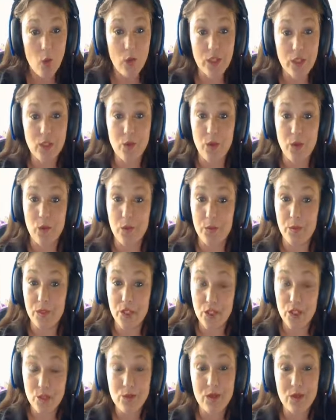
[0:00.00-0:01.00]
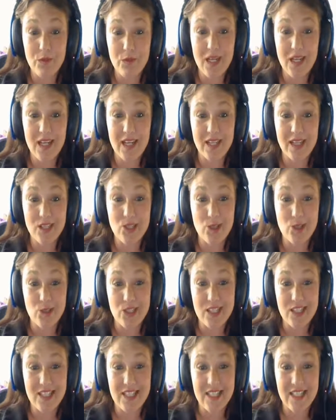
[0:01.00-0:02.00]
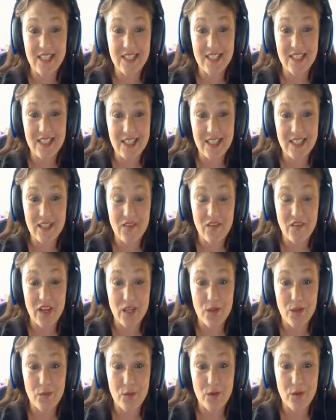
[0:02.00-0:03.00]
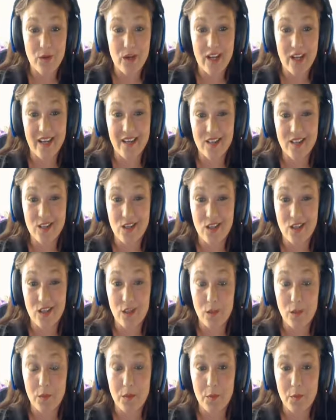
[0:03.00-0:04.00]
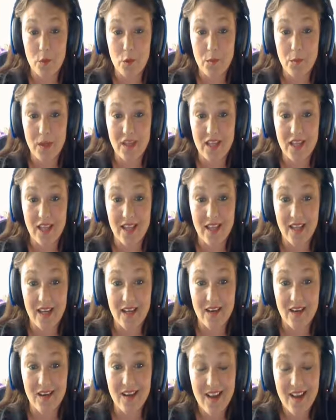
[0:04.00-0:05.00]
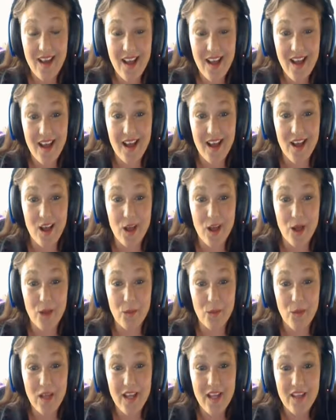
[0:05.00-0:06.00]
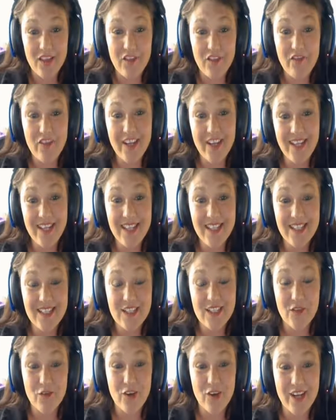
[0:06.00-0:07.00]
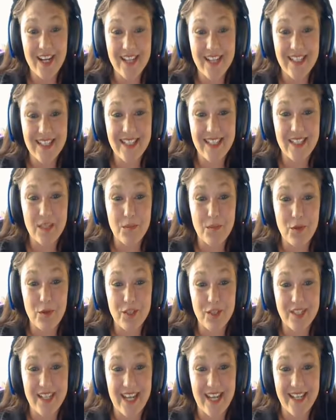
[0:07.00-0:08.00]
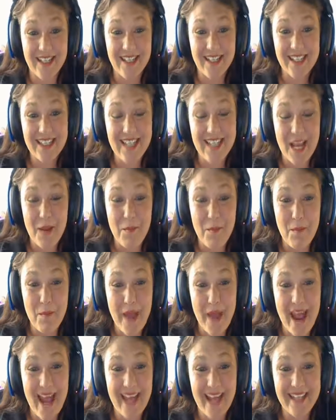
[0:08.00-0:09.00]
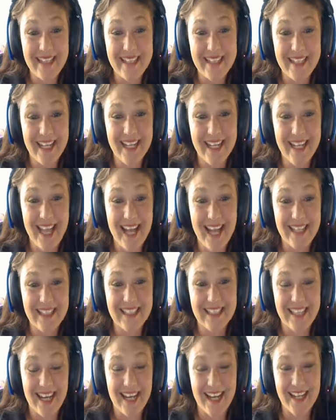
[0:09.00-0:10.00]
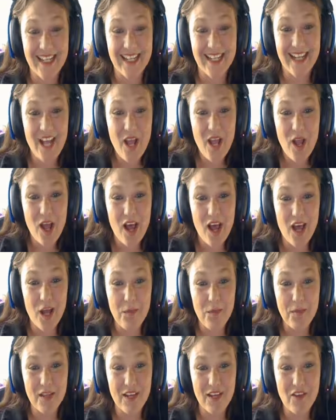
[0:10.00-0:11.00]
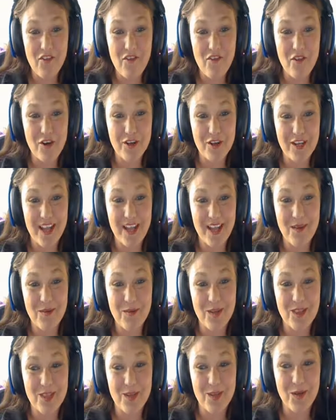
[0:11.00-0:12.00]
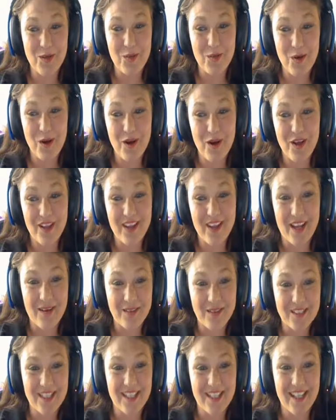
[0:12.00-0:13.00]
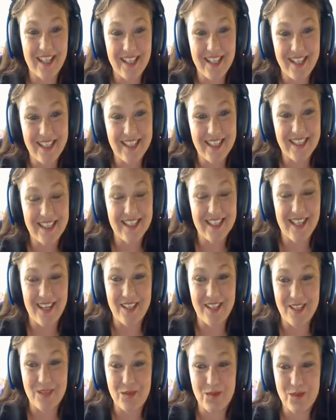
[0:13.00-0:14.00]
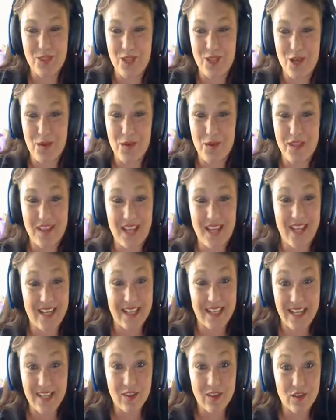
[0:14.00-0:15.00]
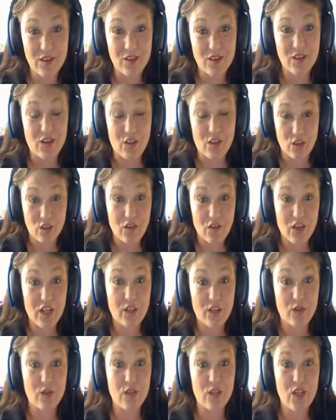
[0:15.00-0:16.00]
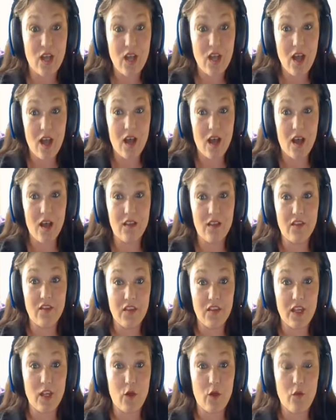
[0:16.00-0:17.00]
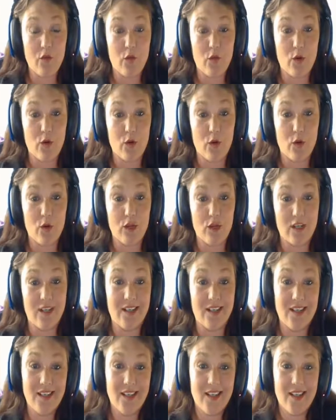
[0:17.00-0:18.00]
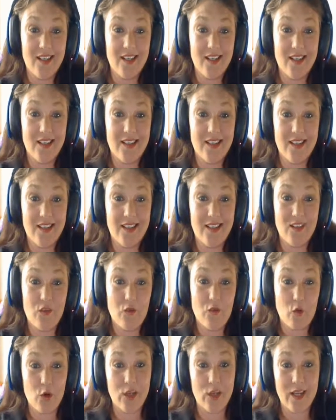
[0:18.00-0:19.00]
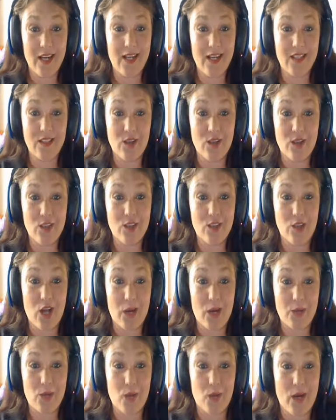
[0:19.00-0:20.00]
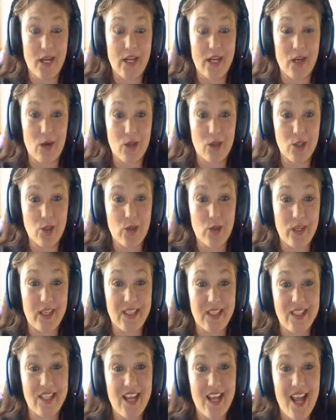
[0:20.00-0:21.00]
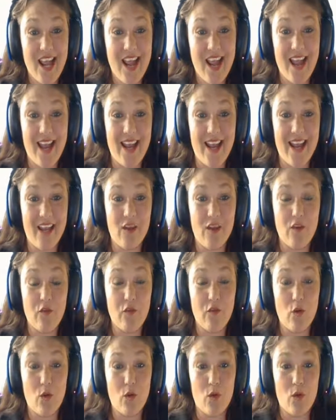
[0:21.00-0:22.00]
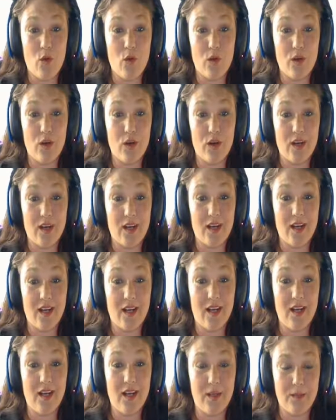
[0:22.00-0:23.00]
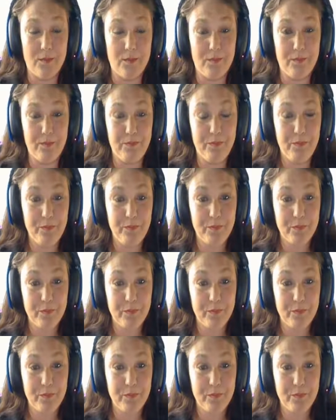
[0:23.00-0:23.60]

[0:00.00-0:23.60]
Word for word: which we will be streaming as soon as the D L C is available. And I'll talk a little bit more about that later. Um, the funniness of what I did to poor Dennis and Matt last night, uh, playing Fortnite with the new wall. That was hilarious. Uh, so we'll talk about that. Neither of those, those videos, uh, the video for Fortnite has already dropped right here on Twitch, and for um,